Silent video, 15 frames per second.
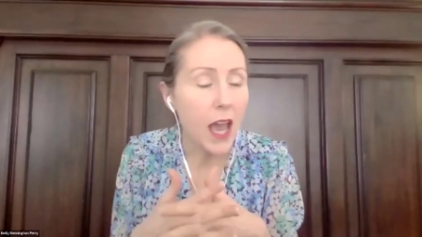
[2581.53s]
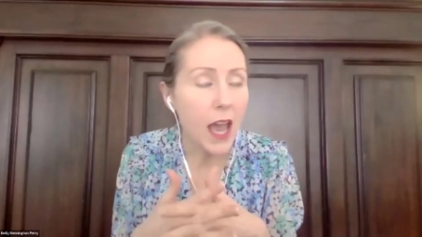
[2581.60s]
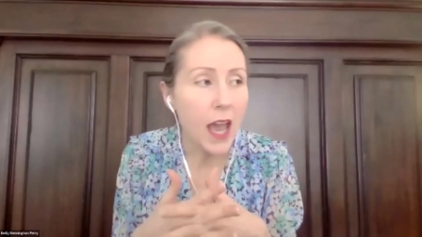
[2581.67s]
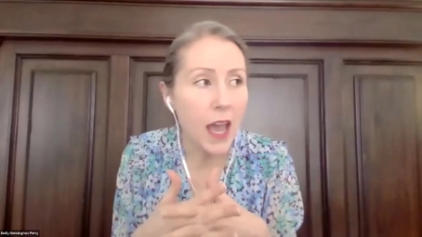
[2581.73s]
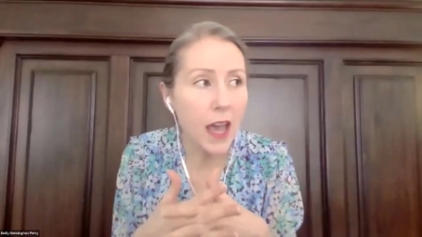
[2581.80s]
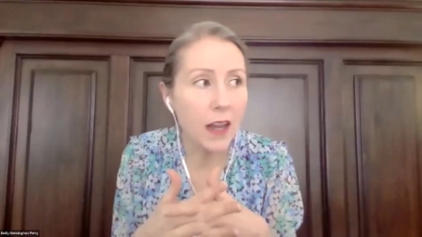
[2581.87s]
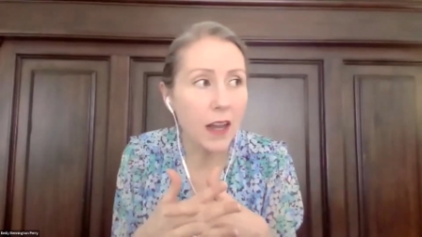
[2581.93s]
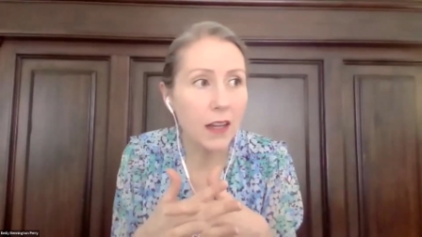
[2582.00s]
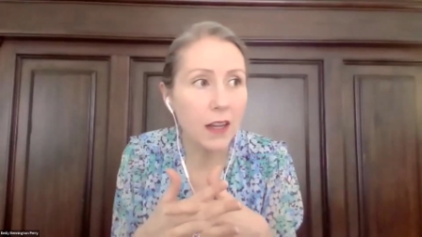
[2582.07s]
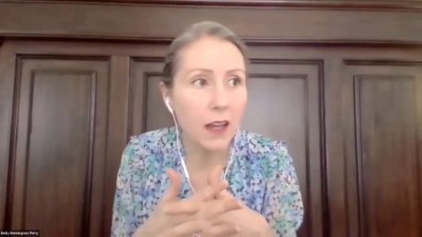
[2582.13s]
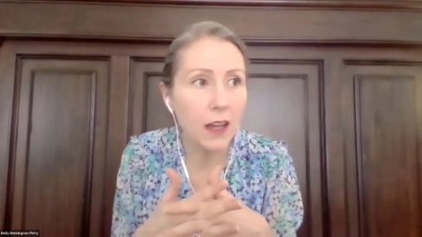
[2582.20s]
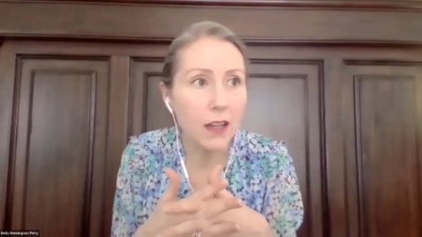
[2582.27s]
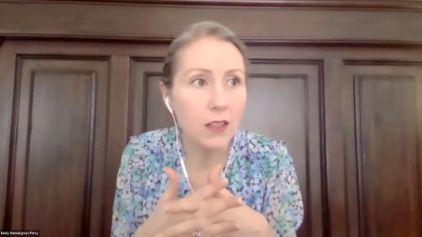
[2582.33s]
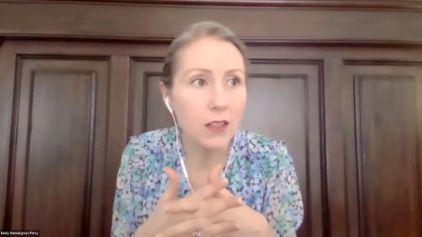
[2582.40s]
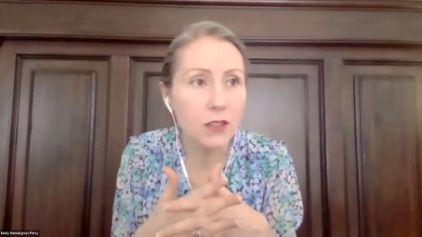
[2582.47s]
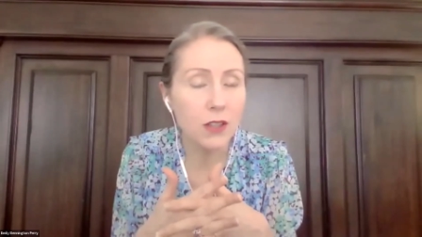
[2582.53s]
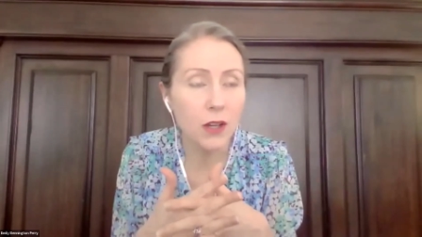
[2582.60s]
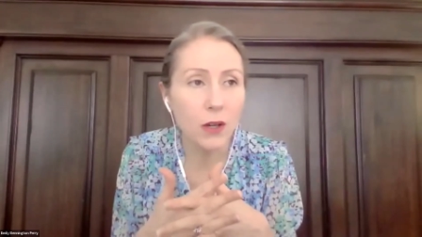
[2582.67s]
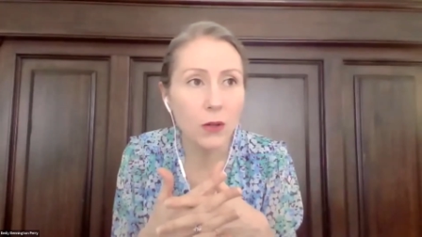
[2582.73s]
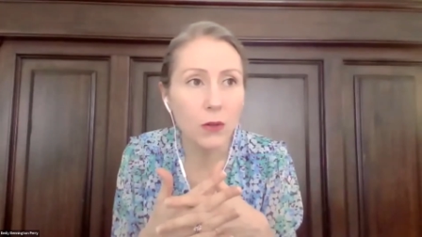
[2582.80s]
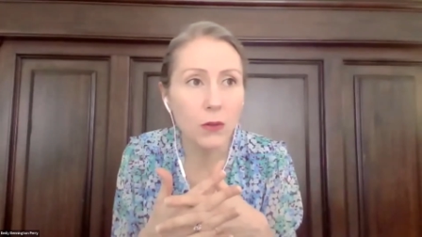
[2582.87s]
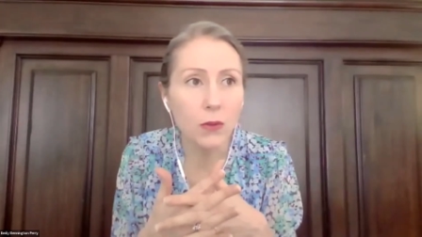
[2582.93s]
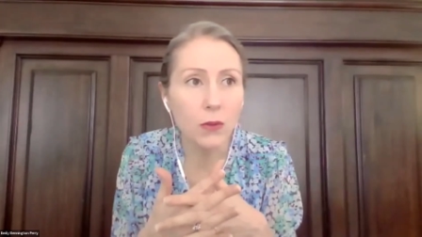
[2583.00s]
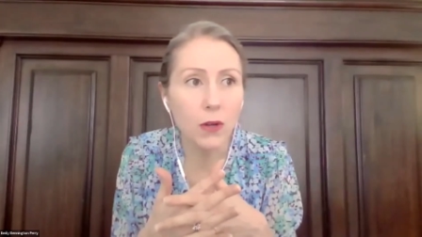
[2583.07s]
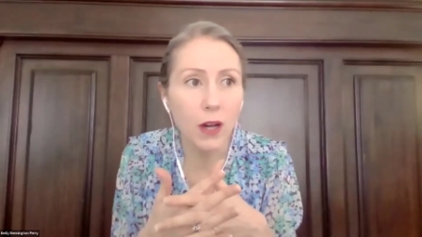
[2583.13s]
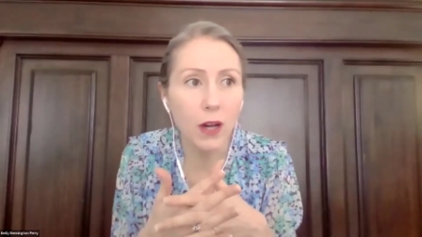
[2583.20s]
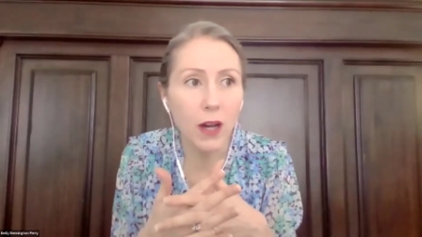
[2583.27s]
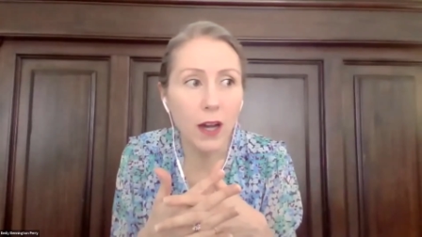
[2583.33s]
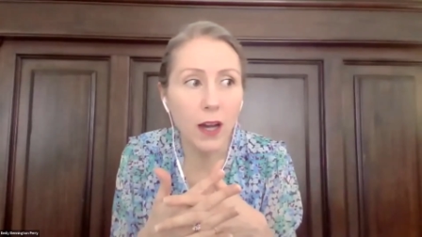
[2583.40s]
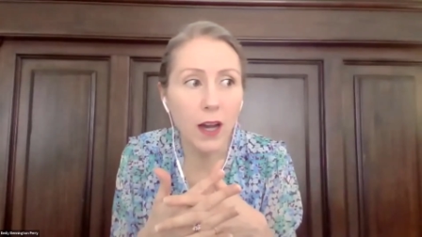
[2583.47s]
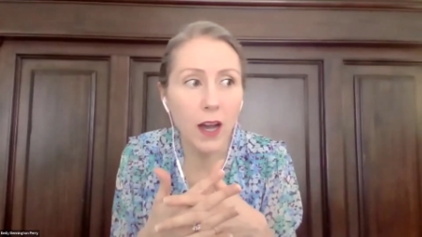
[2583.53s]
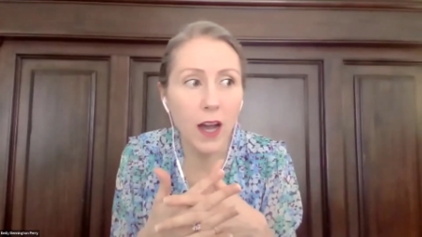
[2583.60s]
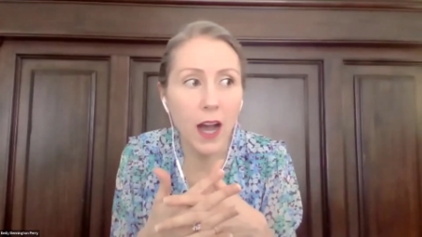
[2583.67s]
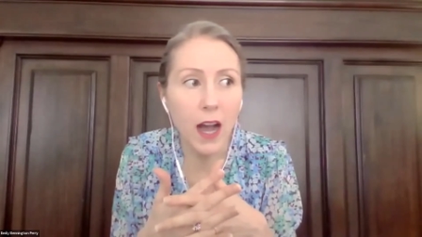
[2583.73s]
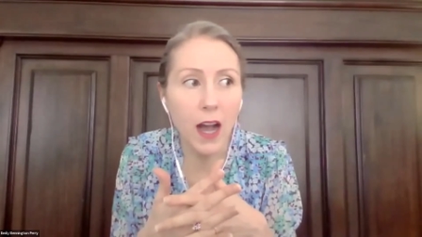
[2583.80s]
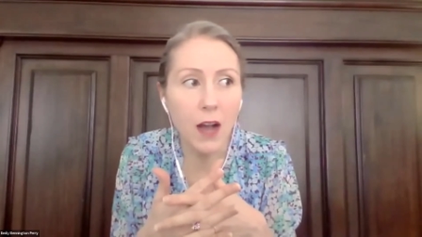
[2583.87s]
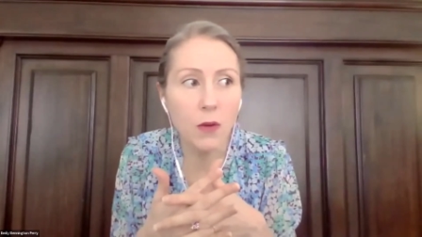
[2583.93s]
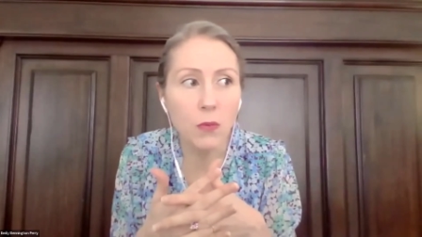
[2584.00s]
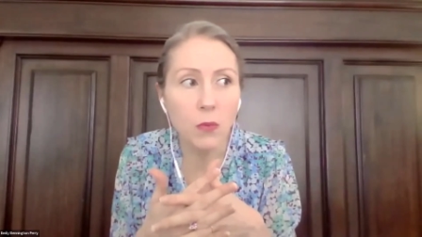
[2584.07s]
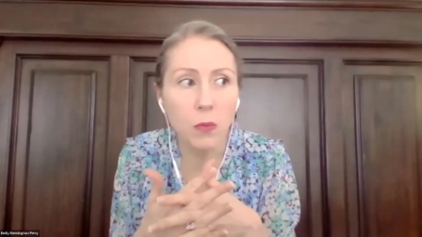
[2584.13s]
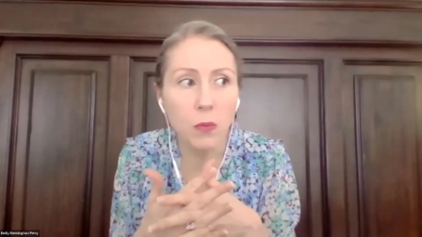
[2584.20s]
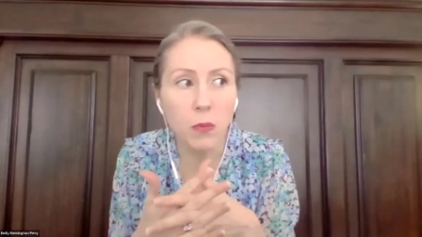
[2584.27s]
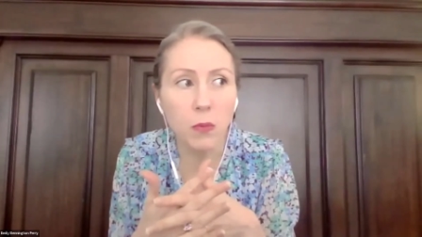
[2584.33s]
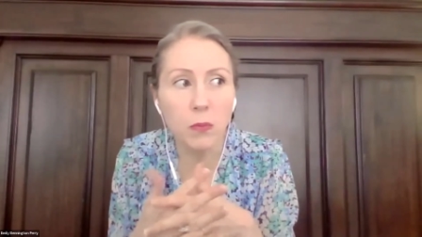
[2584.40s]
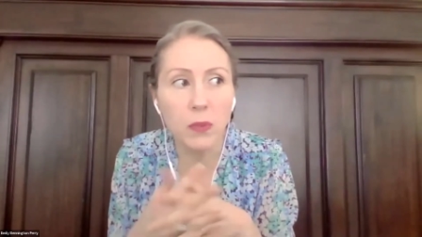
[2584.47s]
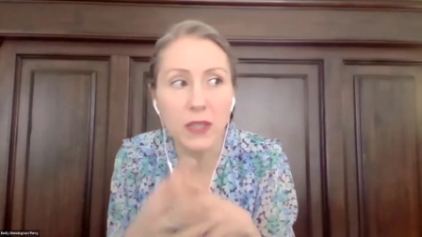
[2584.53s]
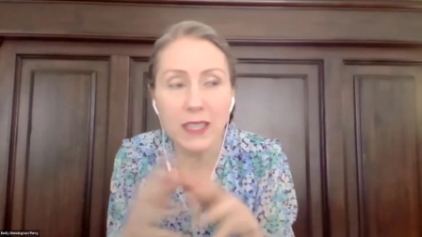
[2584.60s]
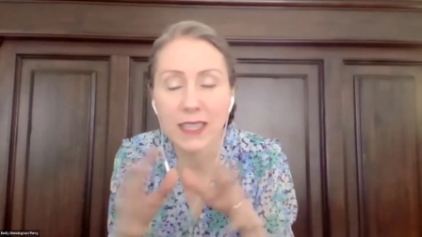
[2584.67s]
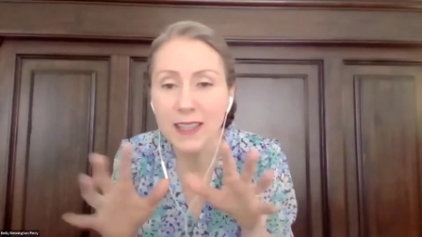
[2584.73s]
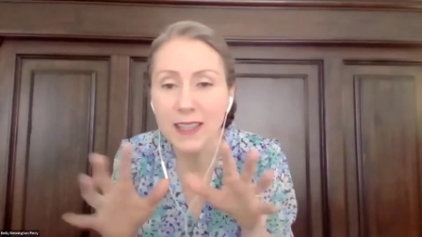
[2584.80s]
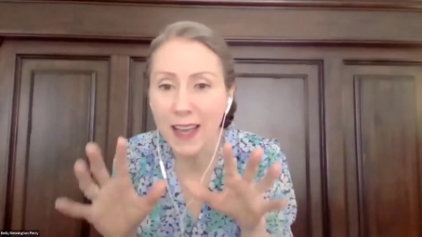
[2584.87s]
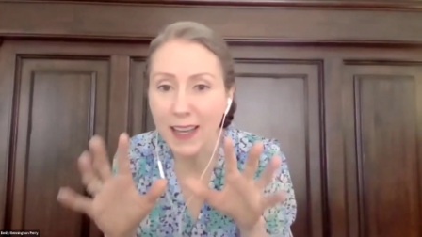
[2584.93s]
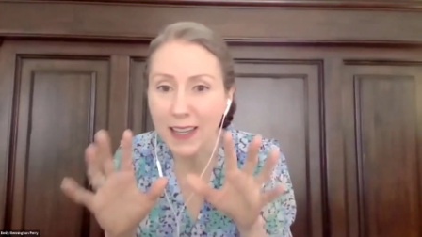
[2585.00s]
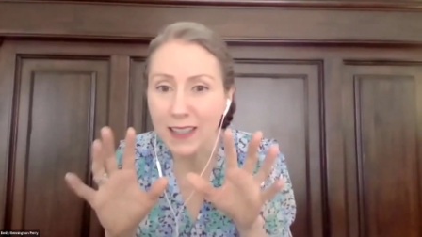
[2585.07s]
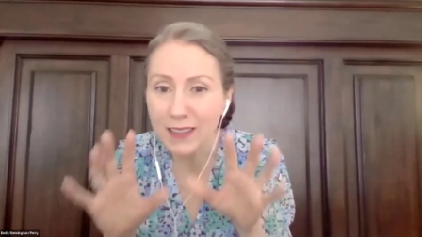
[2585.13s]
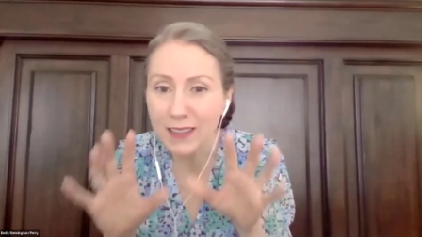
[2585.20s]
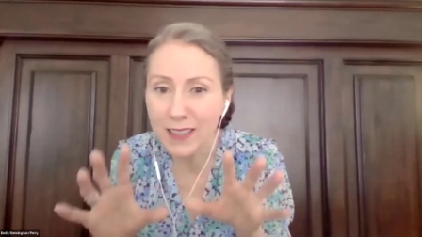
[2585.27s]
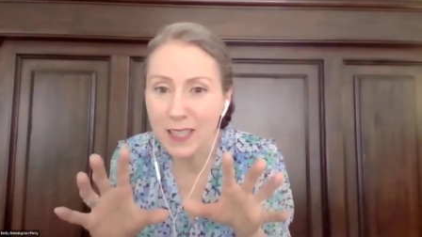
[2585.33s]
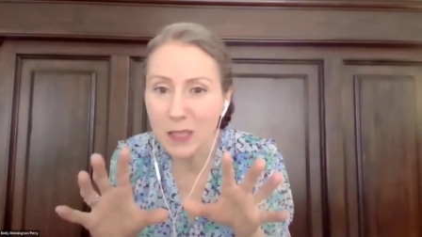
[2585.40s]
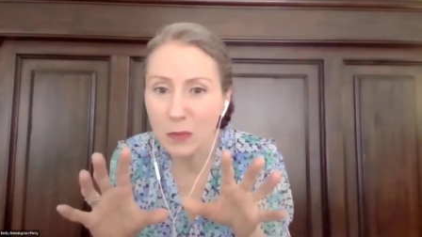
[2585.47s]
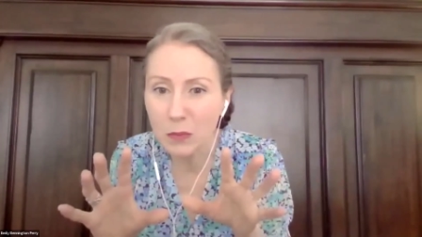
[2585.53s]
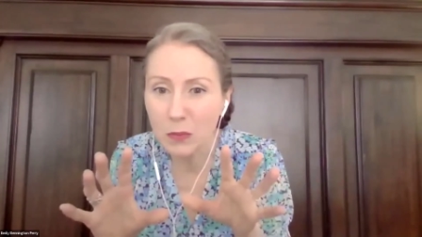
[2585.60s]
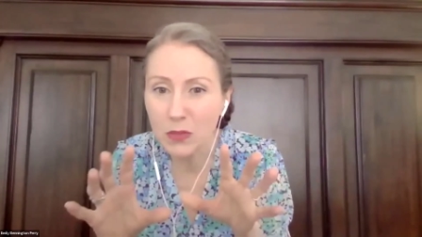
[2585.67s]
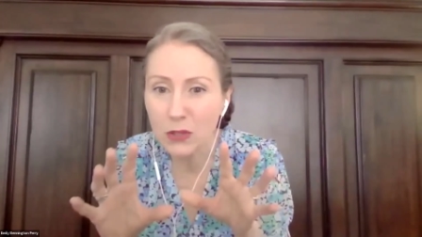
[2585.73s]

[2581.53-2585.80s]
And so, but in that clip